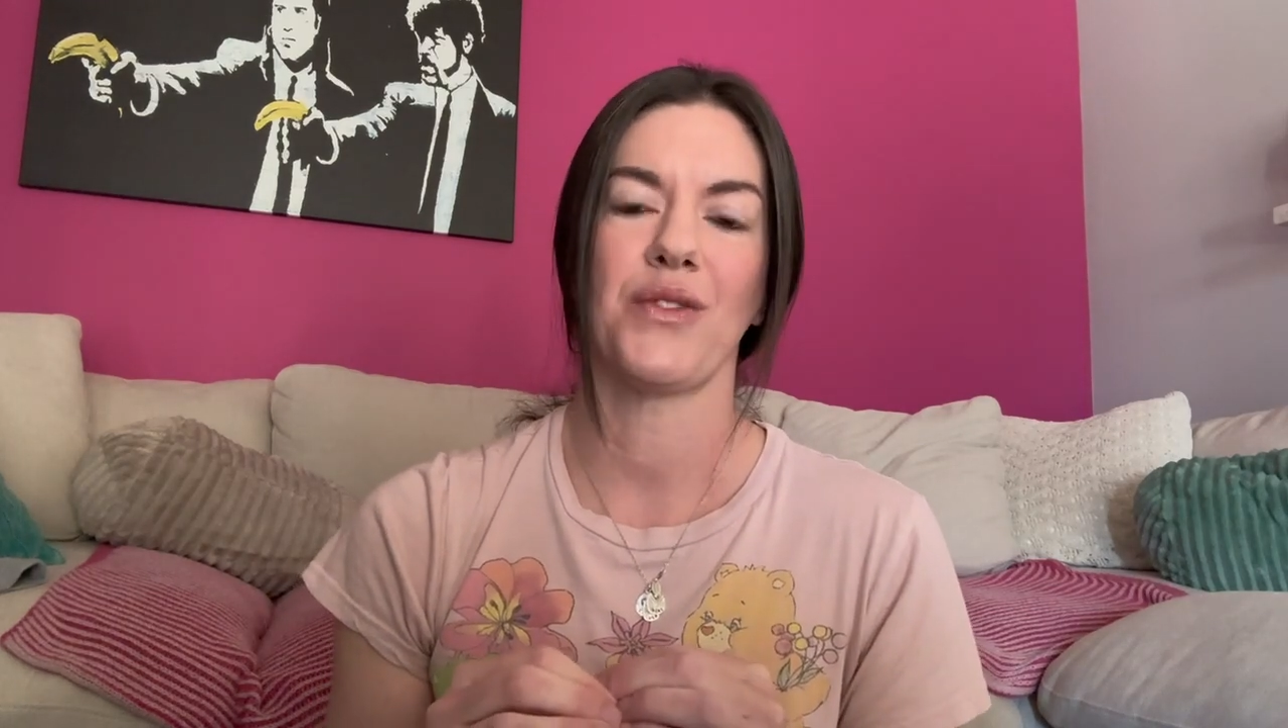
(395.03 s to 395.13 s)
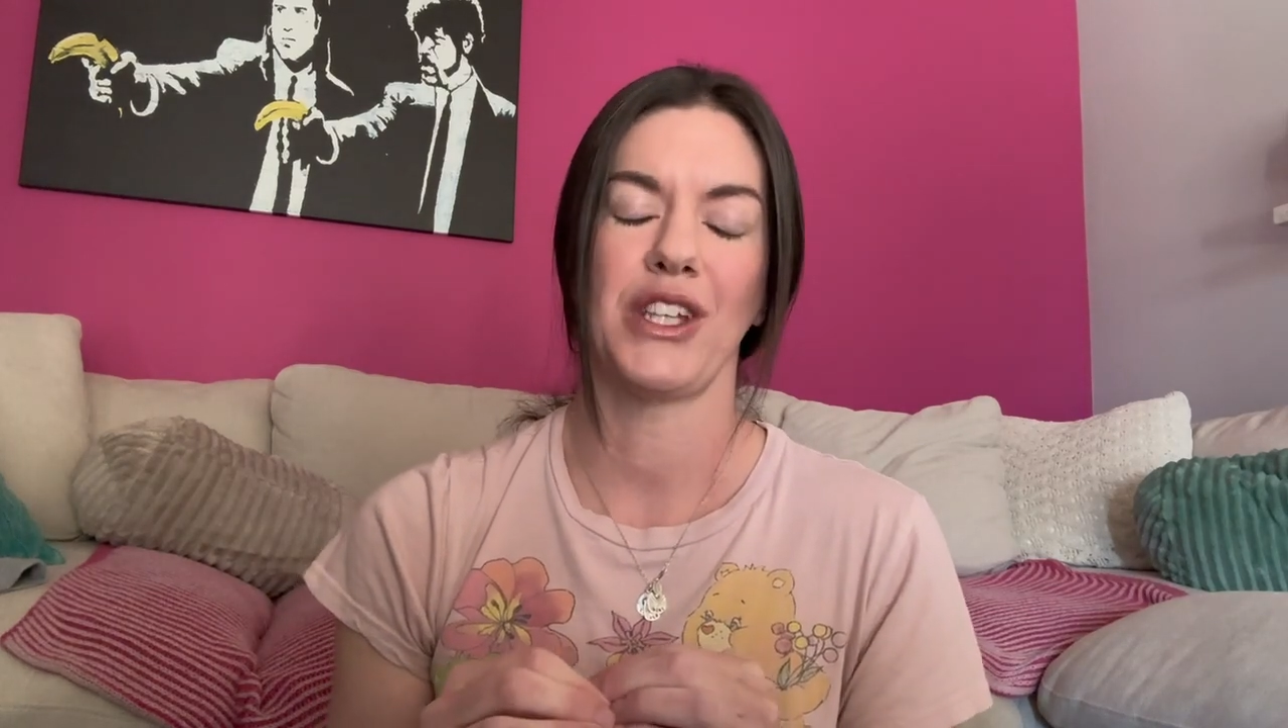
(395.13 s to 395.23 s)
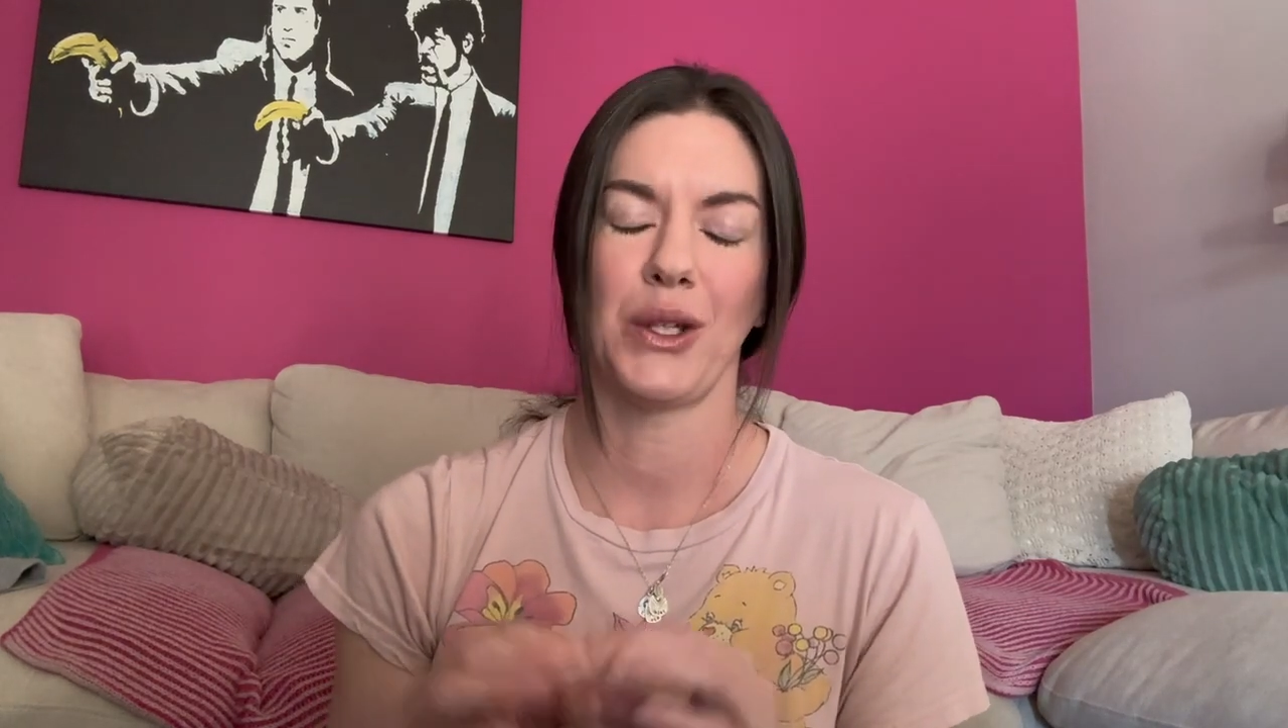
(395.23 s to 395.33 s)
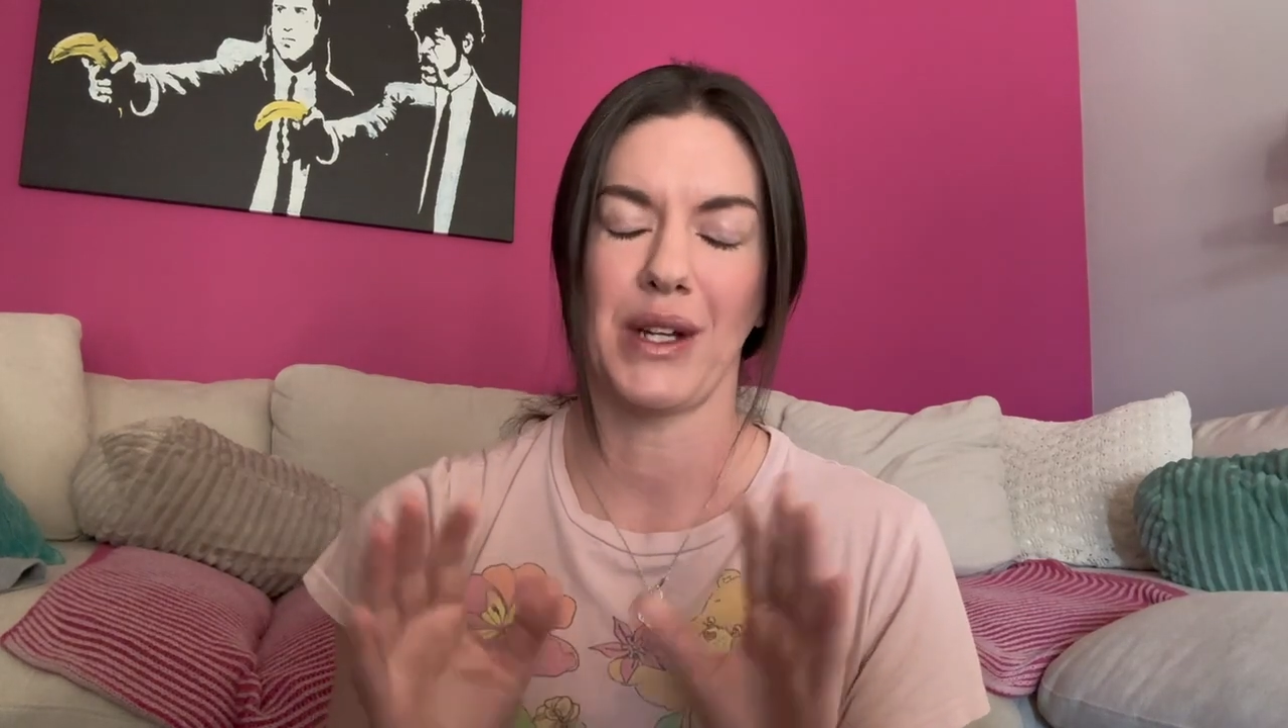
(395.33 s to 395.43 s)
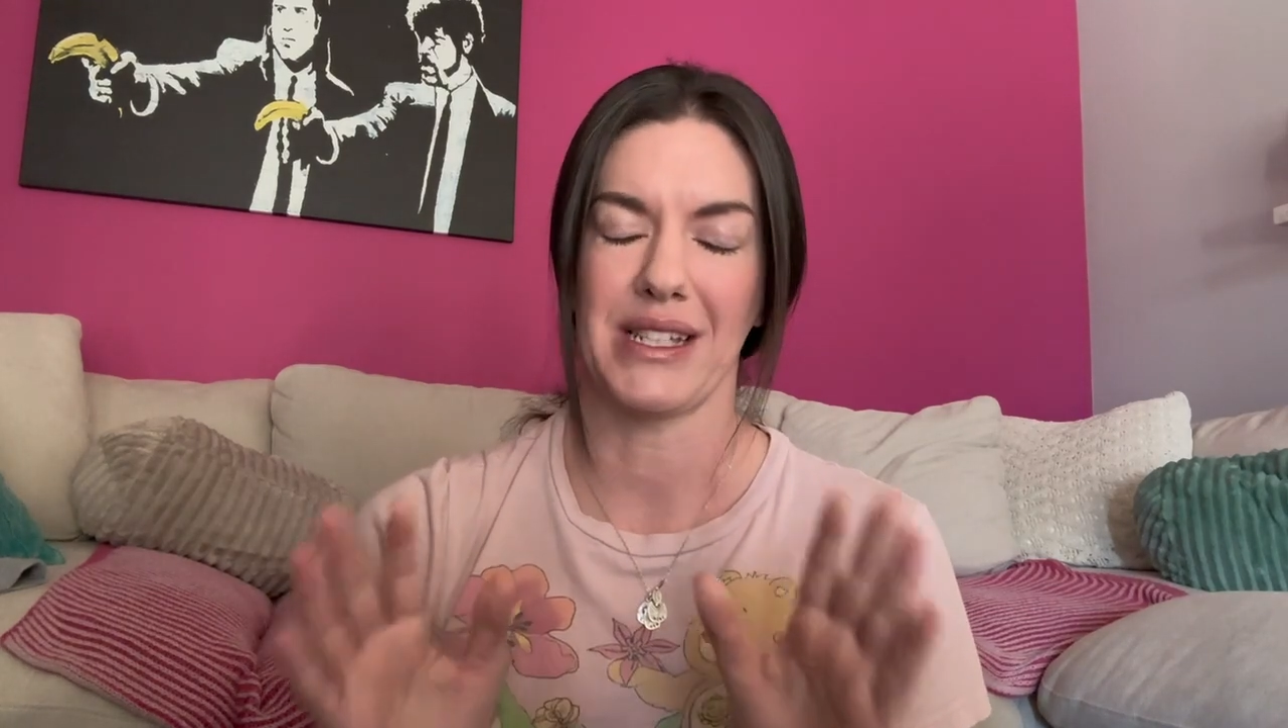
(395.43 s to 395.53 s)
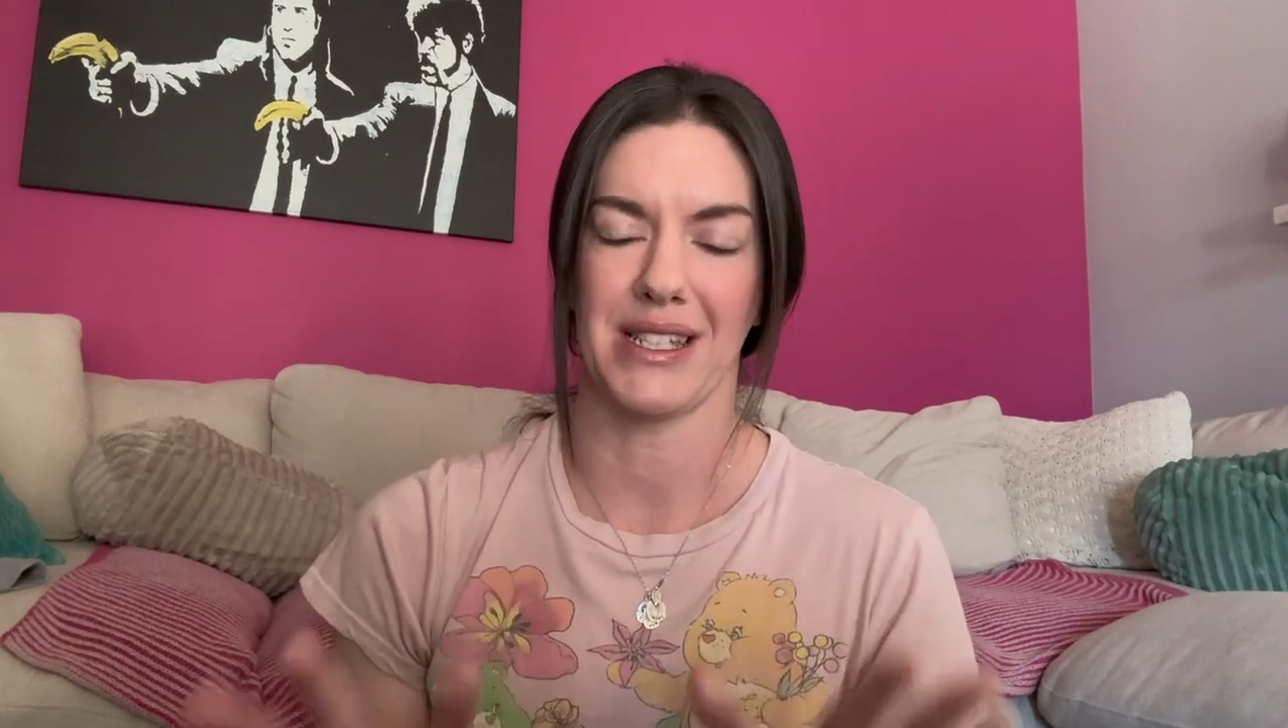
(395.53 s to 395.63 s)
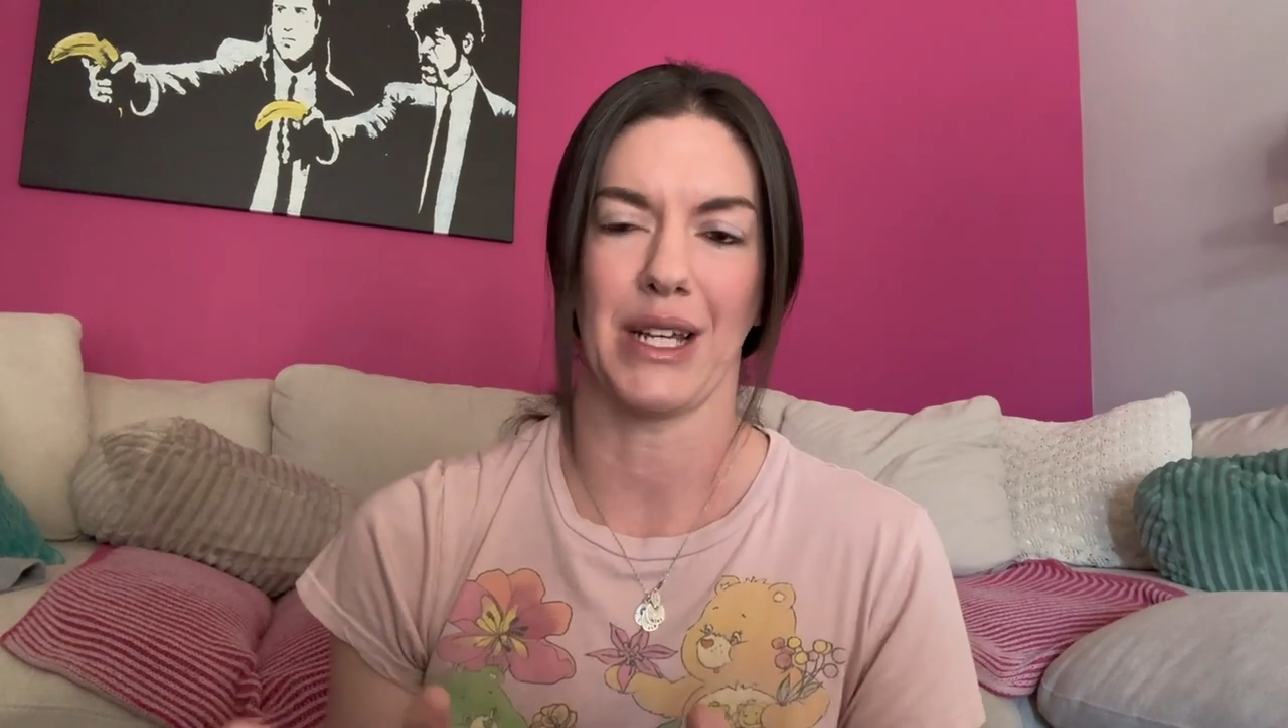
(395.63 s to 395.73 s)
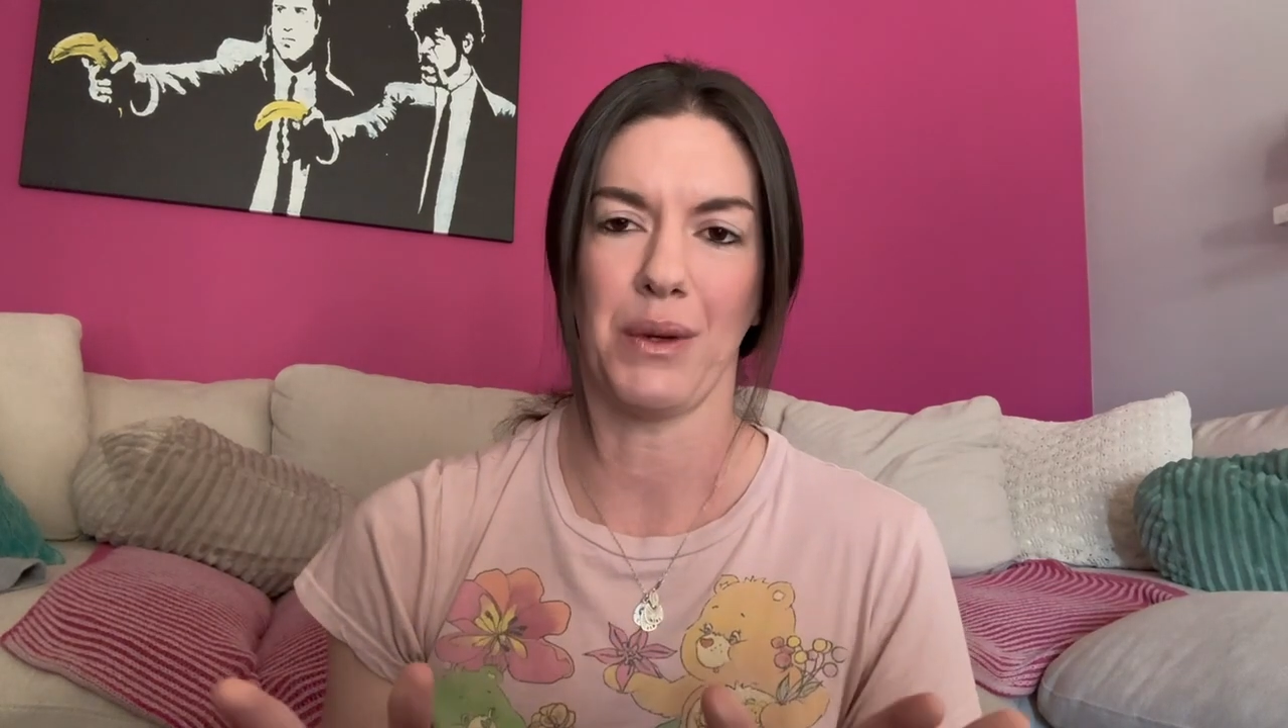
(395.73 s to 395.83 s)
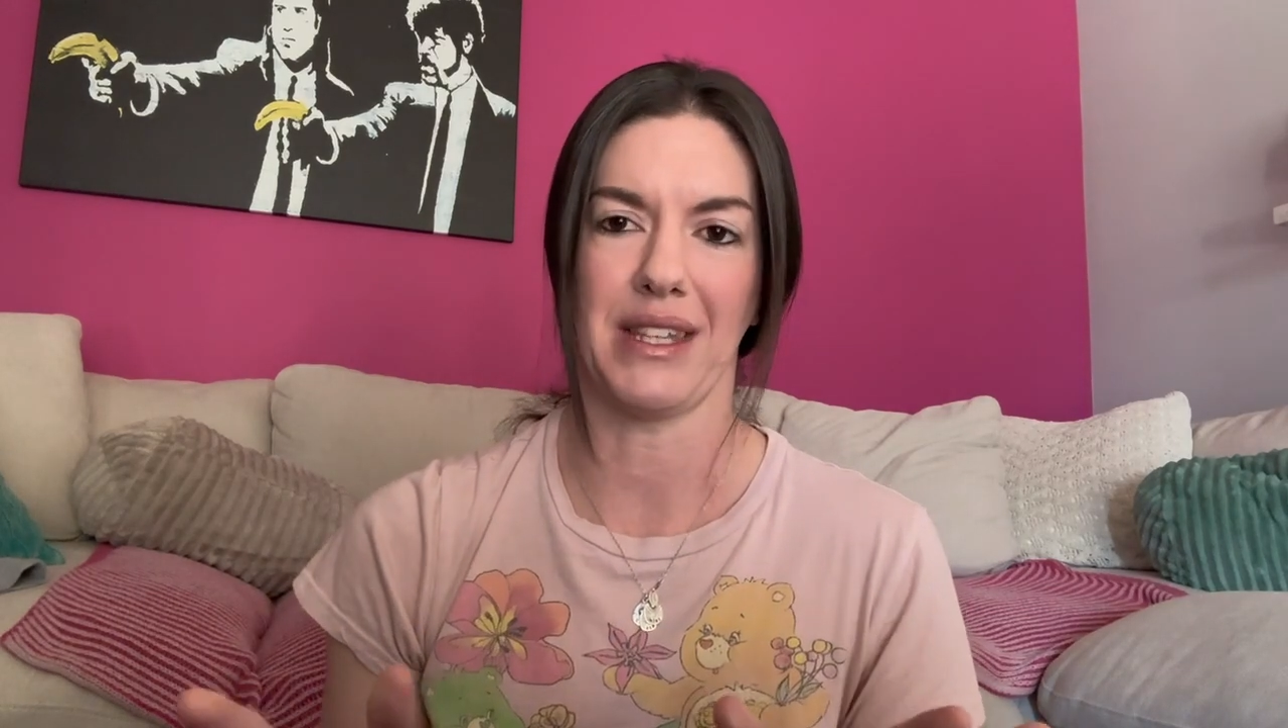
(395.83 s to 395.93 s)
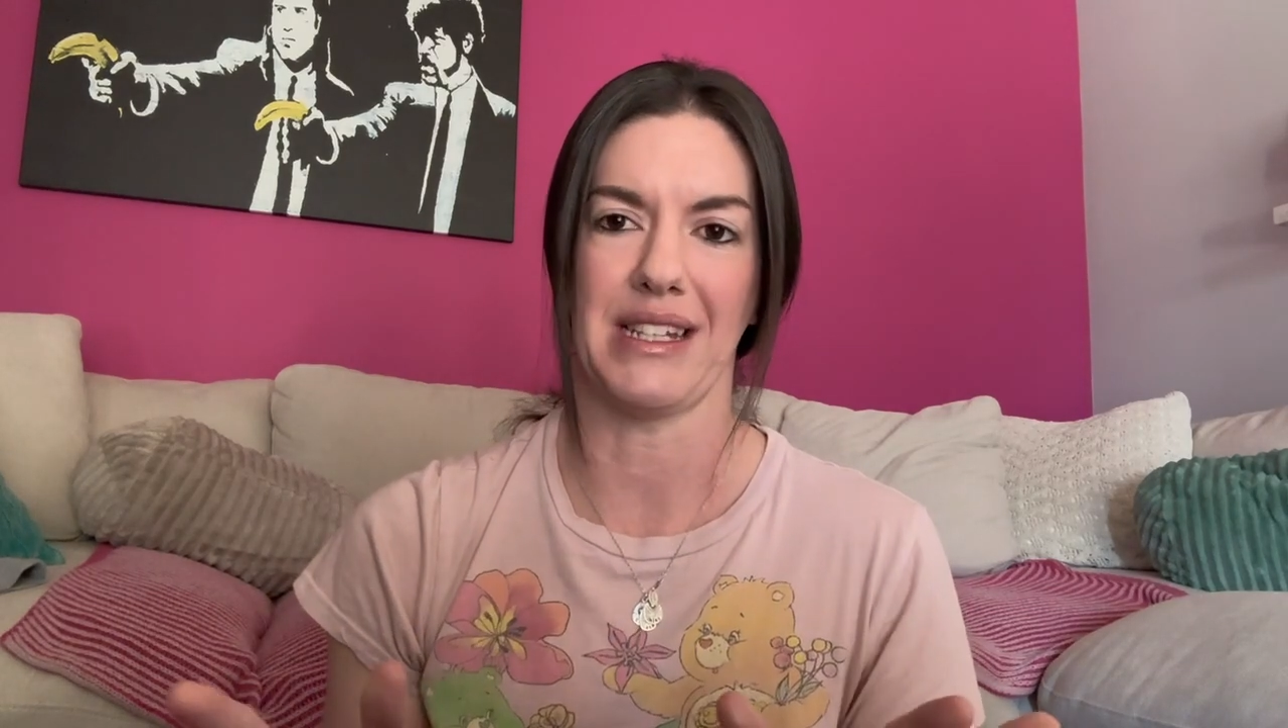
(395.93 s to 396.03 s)
you and stick
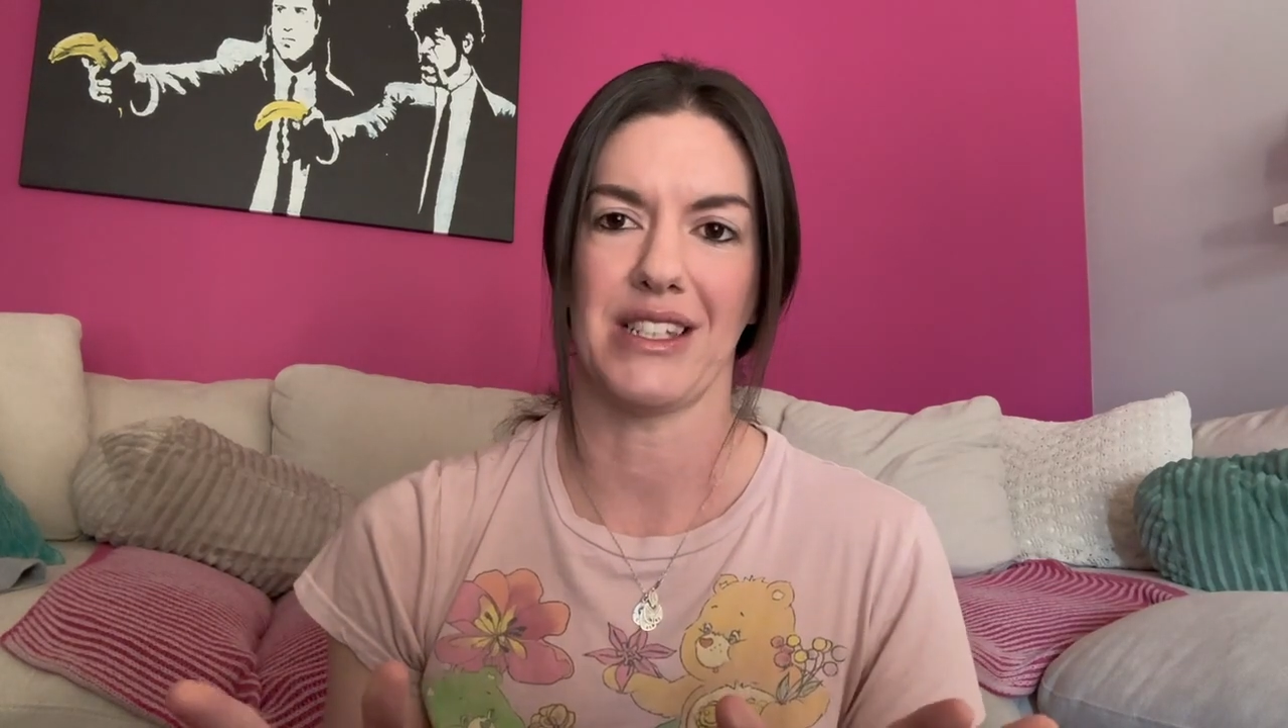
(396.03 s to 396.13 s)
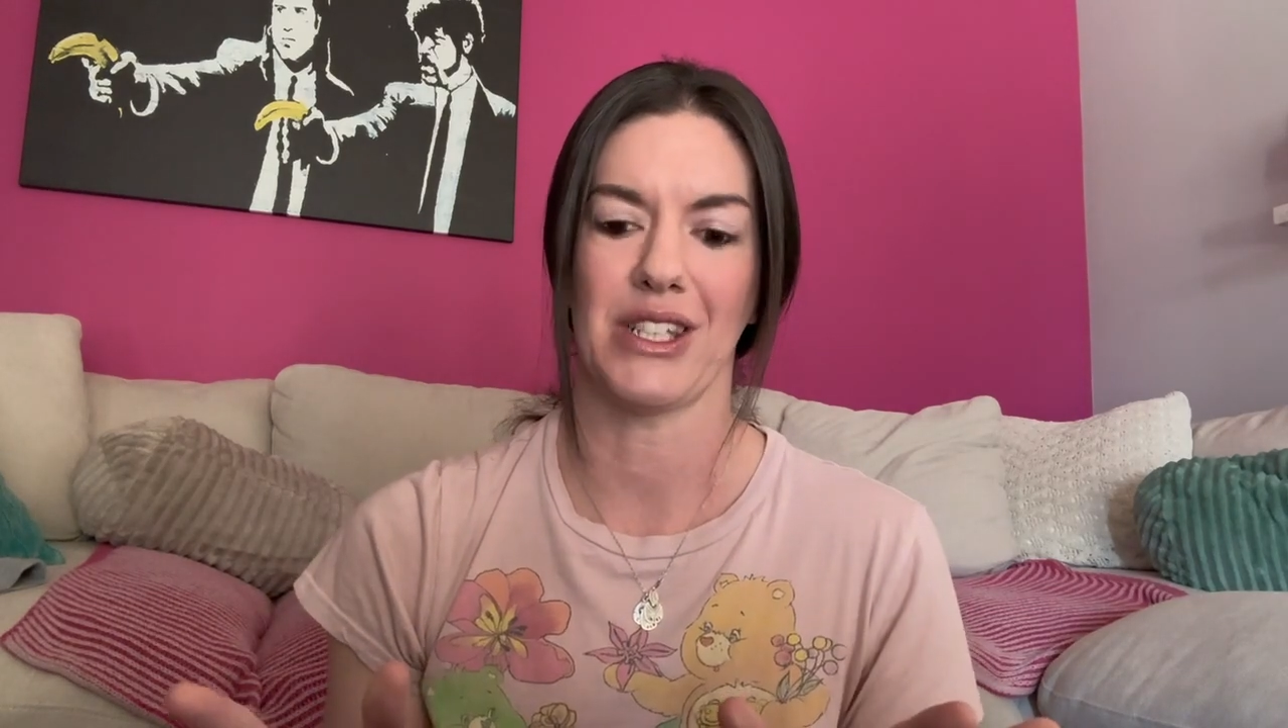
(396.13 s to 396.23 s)
with it.